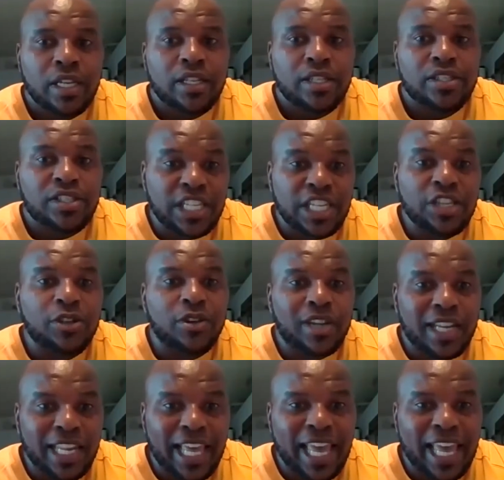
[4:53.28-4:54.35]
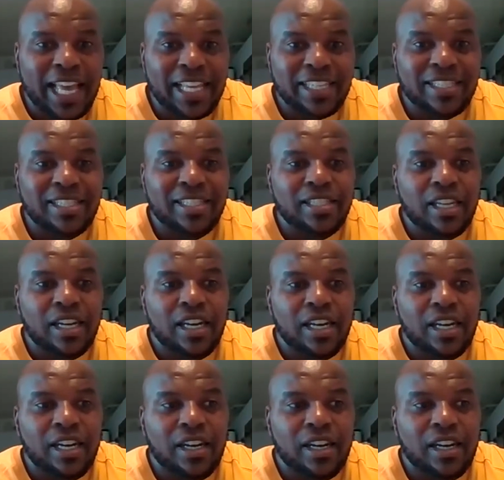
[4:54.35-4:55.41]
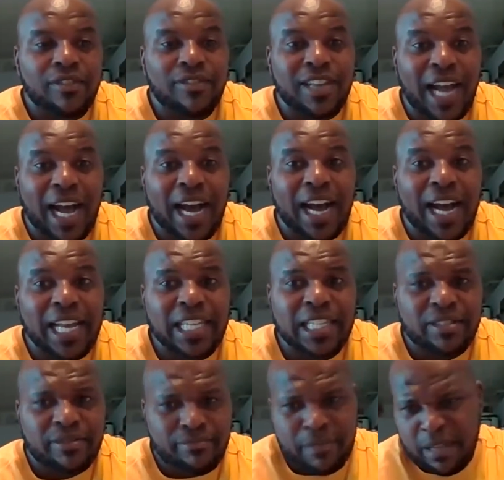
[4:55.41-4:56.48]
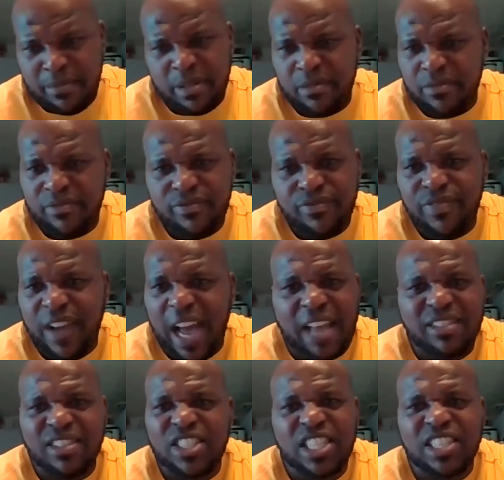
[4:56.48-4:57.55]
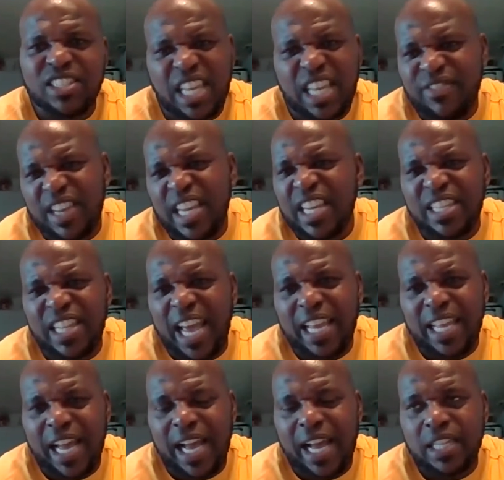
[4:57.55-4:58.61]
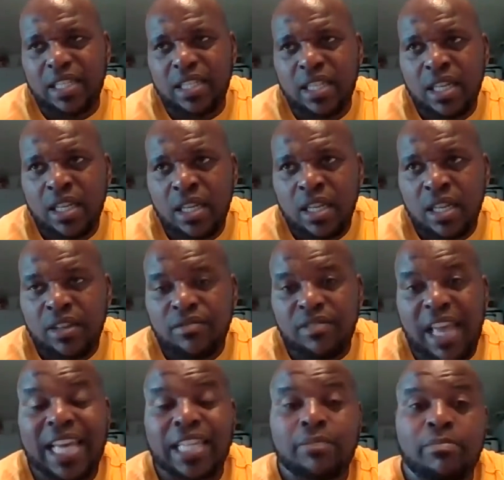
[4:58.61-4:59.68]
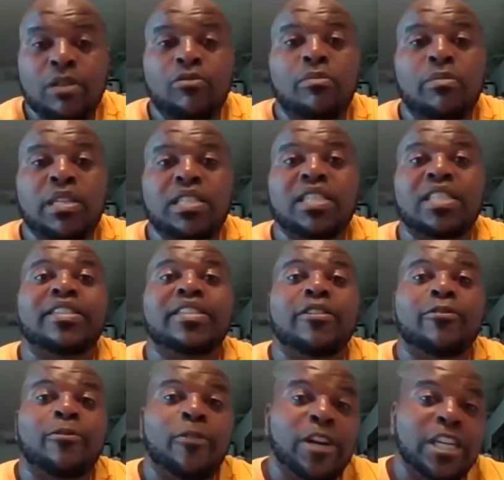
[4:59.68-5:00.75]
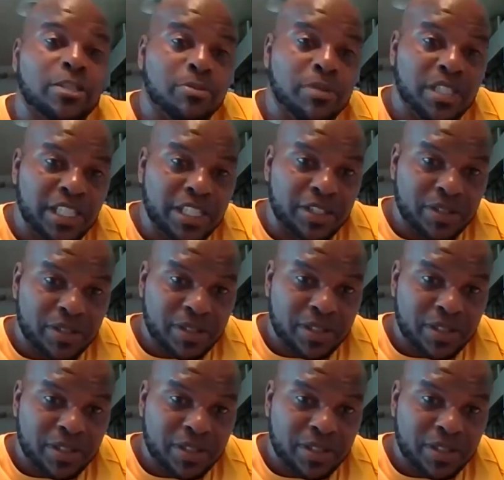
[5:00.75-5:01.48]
senior class of guys, maybe 5 to 6, 7, 8, 9 guys that has been with me since their freshman year.